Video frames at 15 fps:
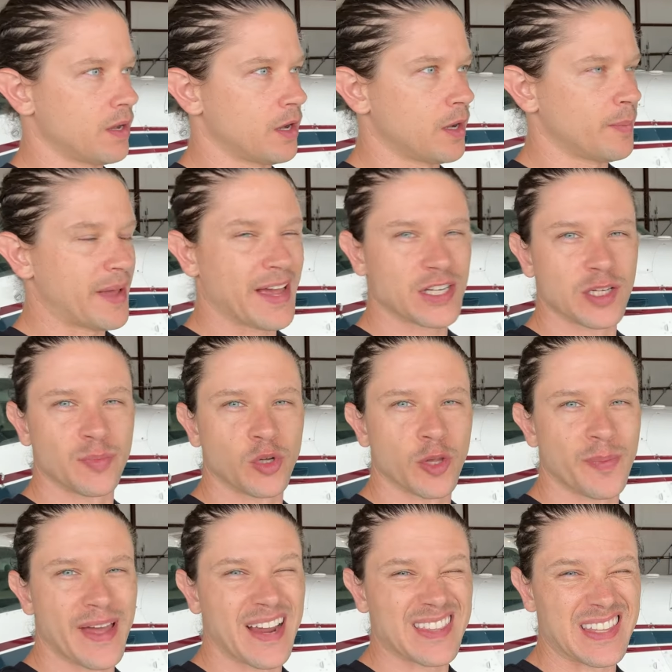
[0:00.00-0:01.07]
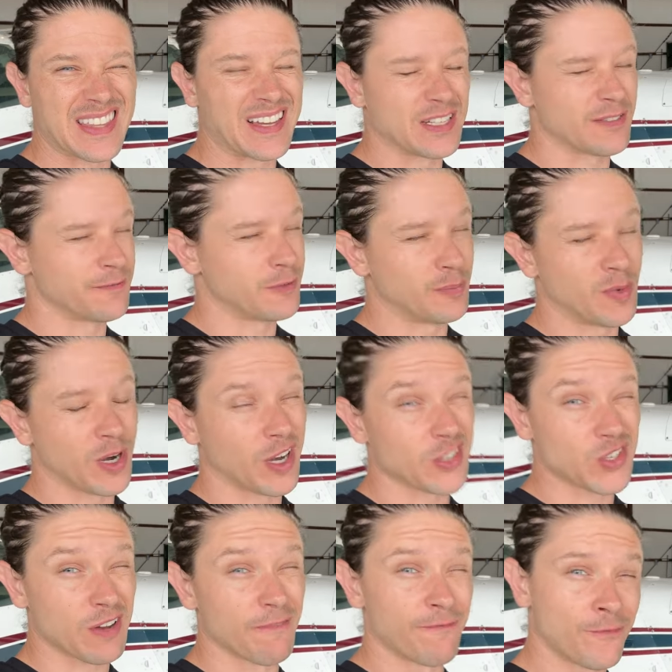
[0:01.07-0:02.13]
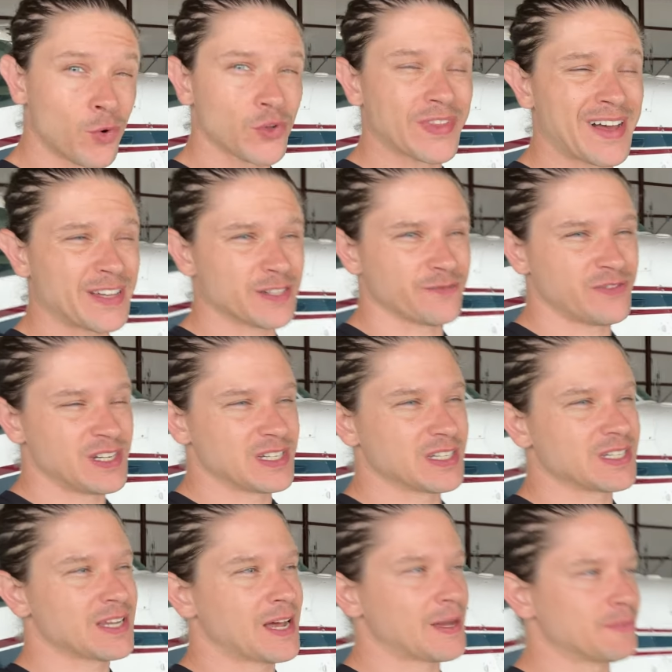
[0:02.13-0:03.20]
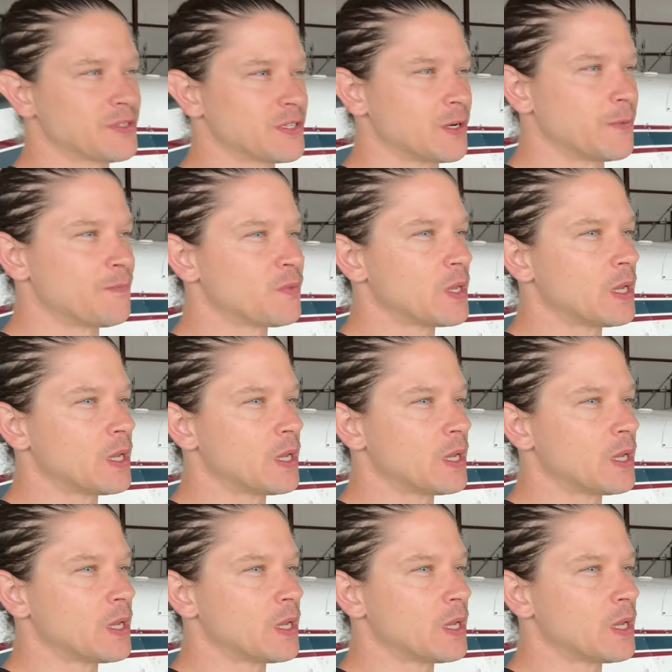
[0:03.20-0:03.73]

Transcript: I actually pulled it back at the 1,000-foot marker, so I had 4,000 feet to stop, so